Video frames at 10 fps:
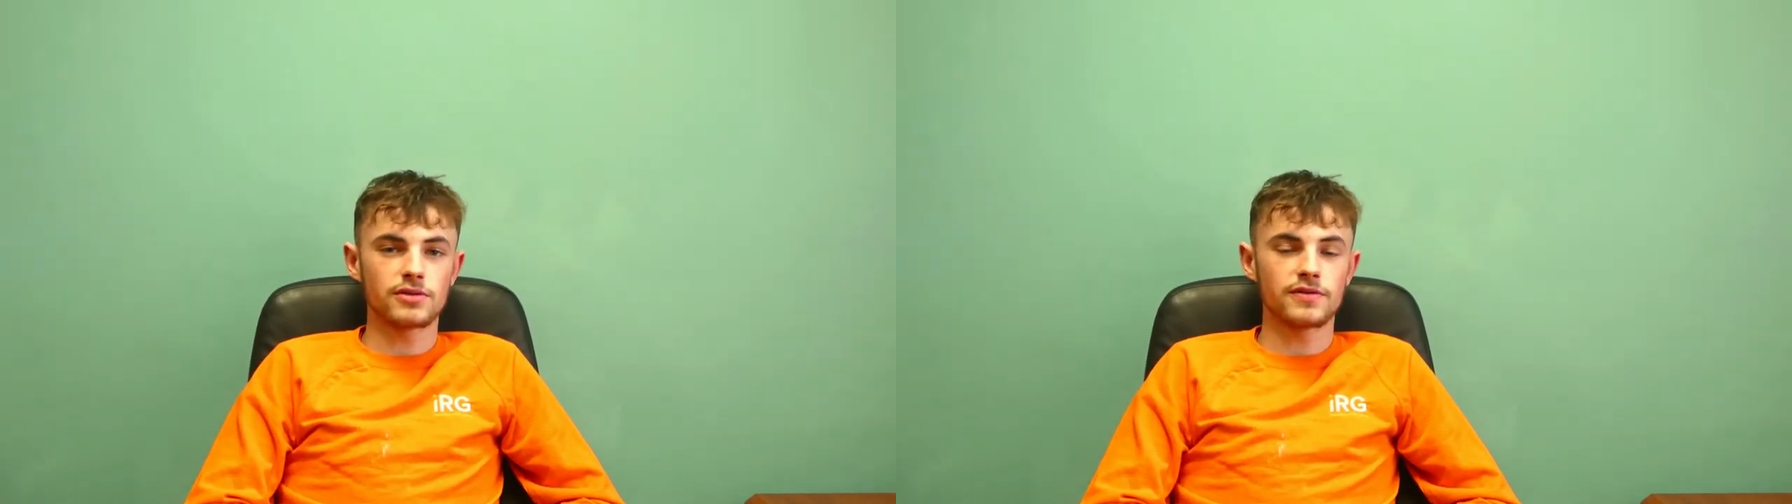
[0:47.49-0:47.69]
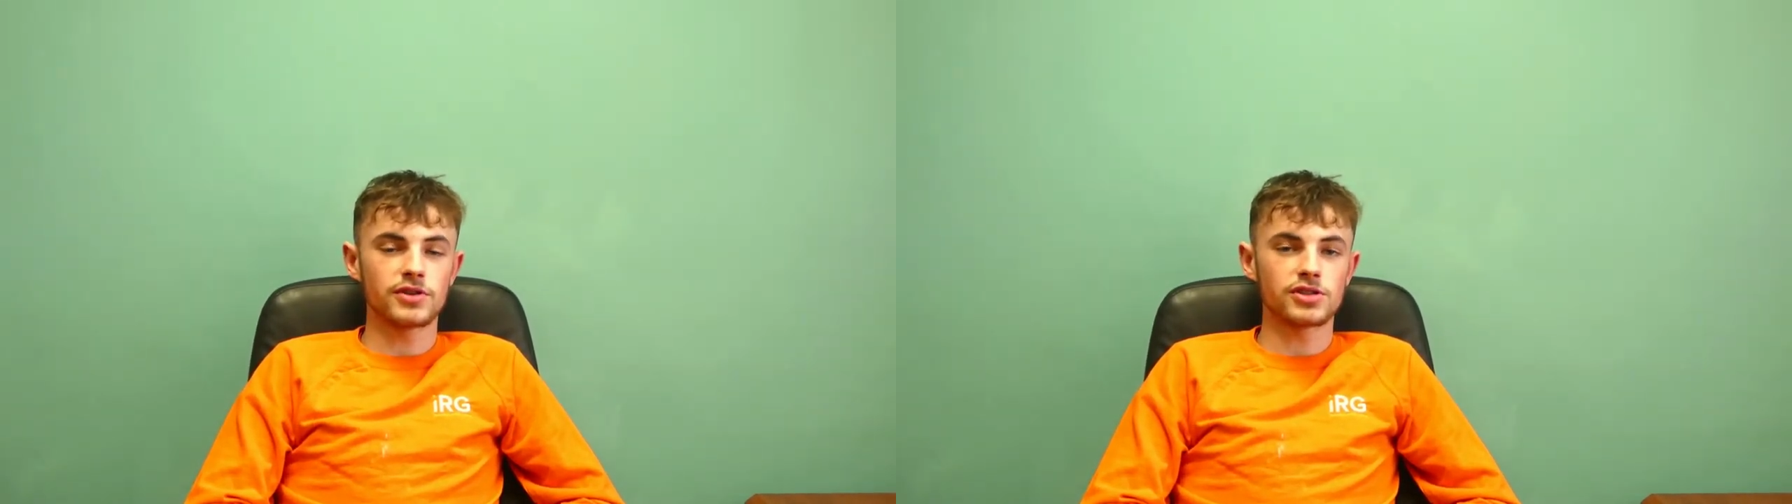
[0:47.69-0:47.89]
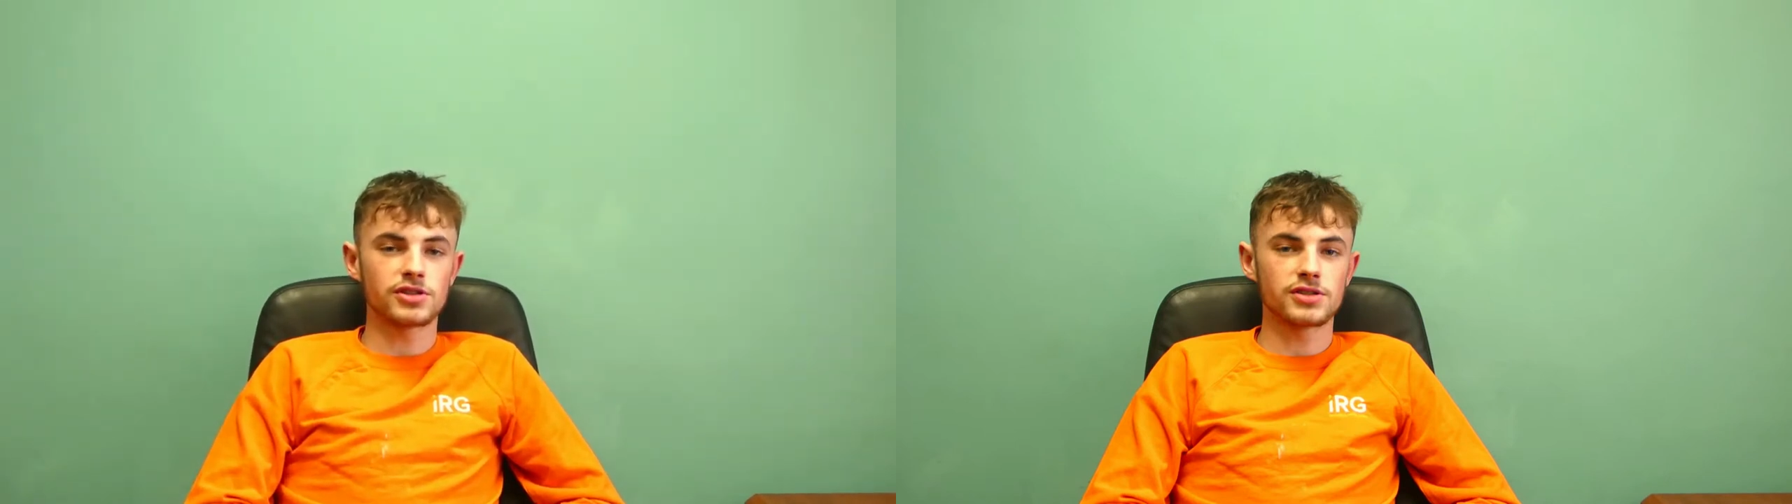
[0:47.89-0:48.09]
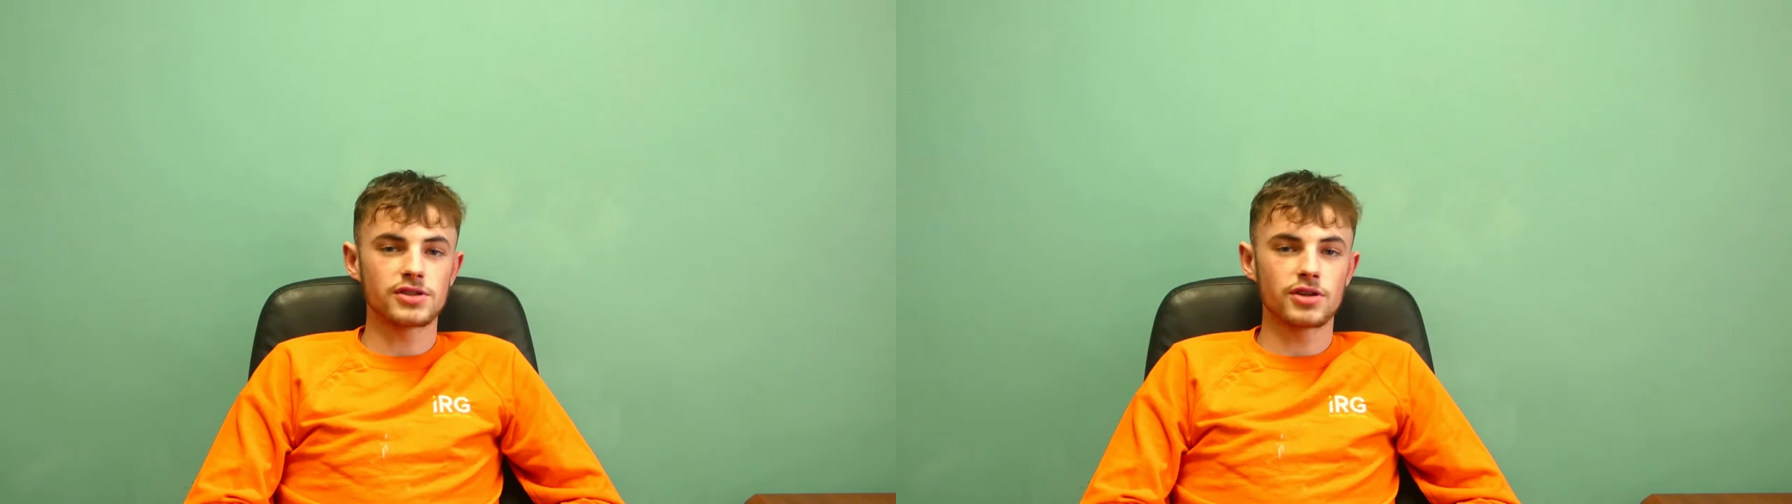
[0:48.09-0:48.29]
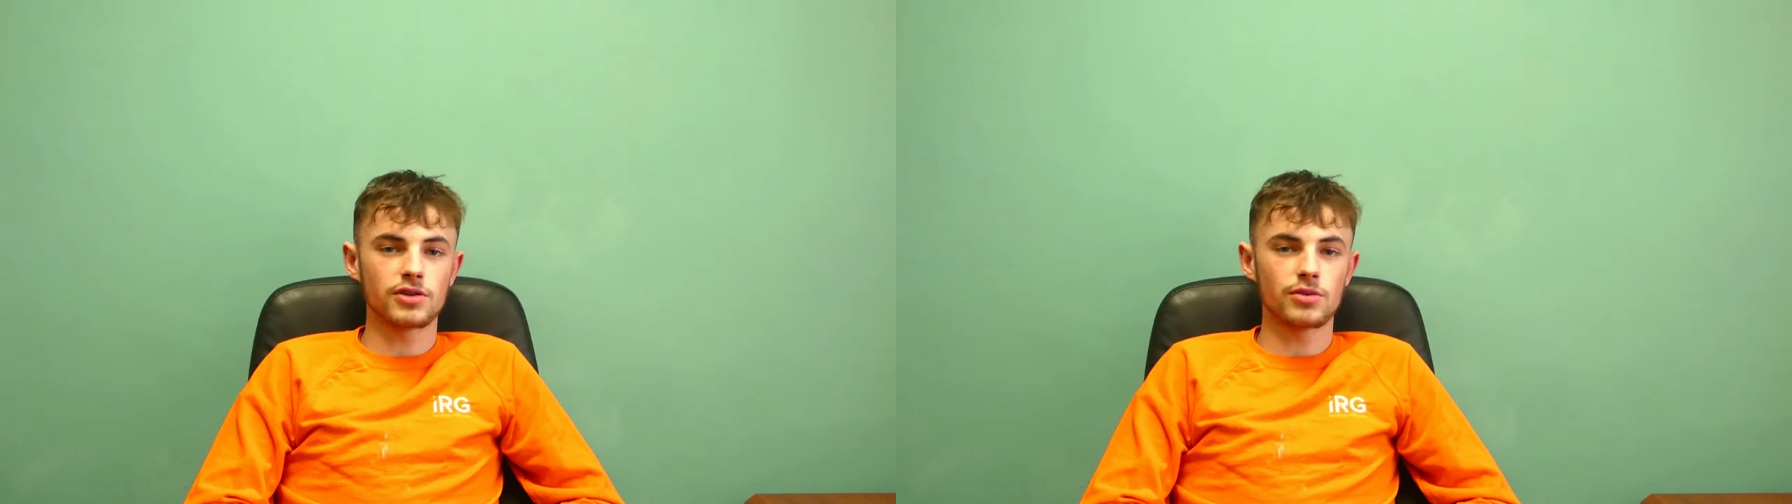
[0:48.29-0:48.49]
finishing
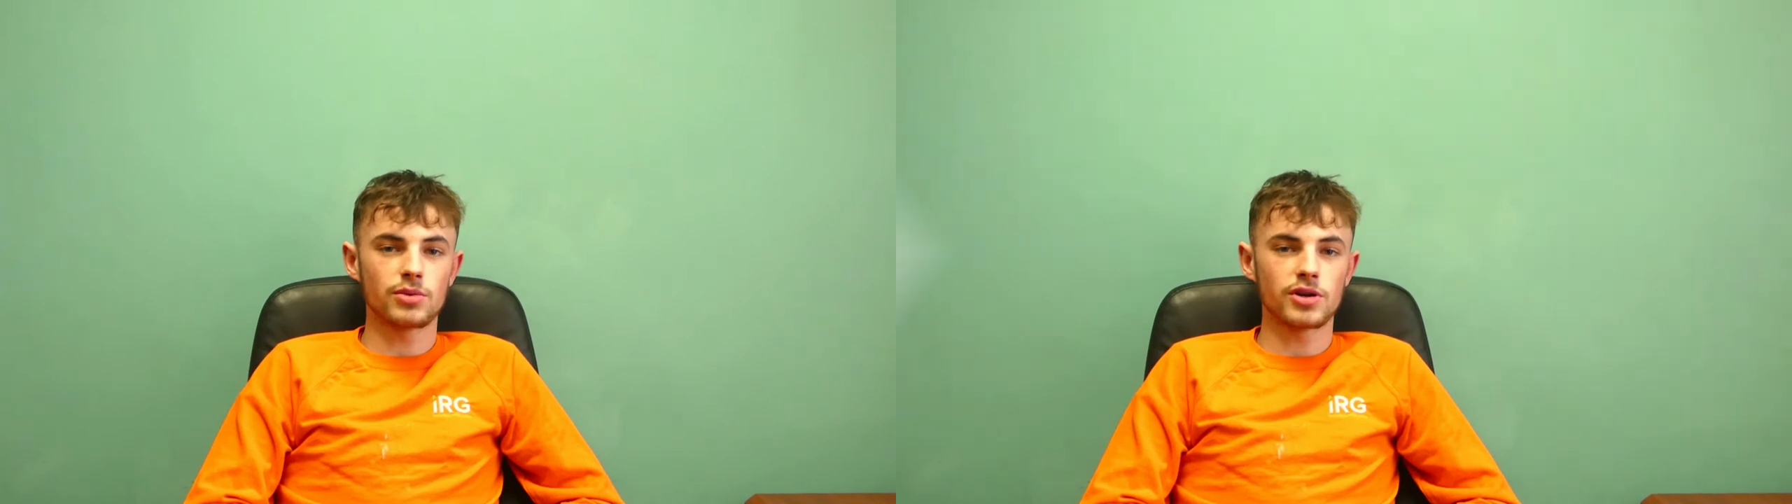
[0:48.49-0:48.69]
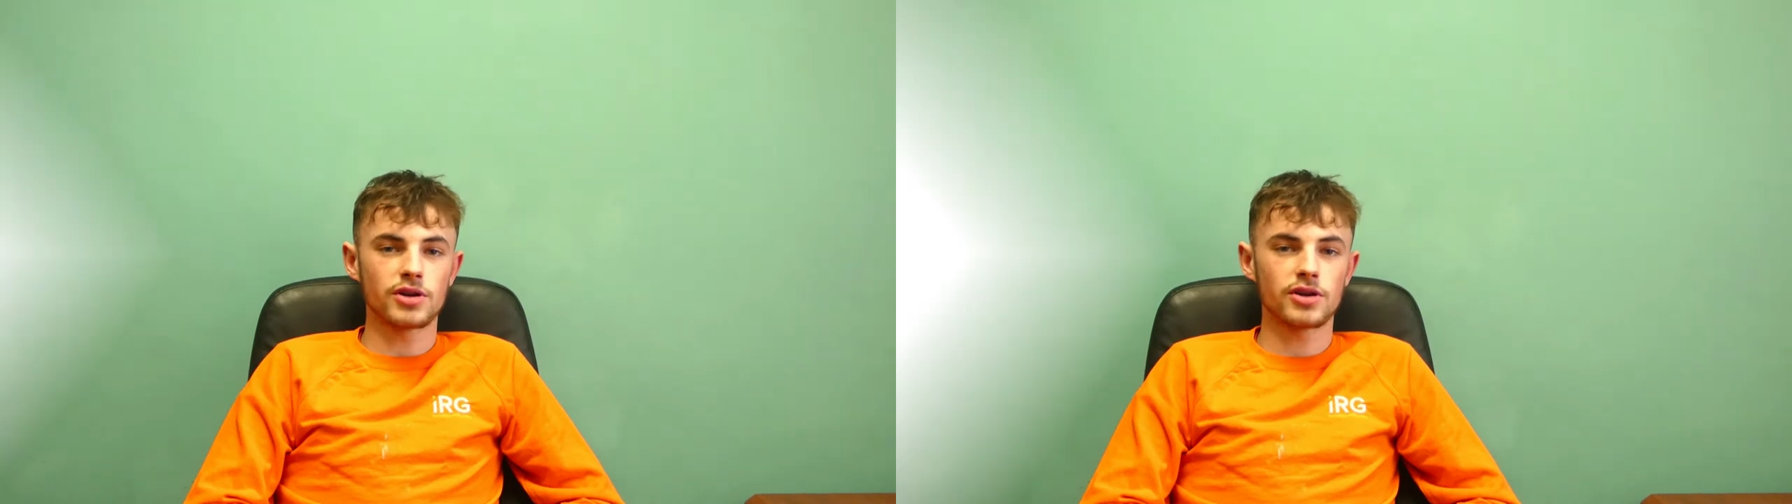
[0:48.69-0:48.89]
side of the work.